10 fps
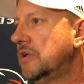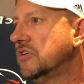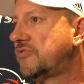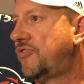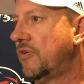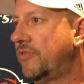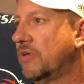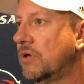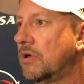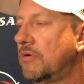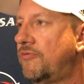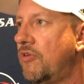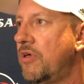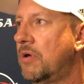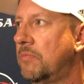just for the for
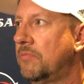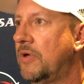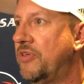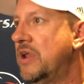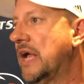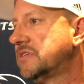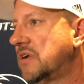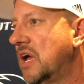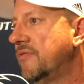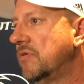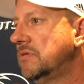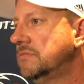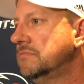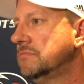them at the next level.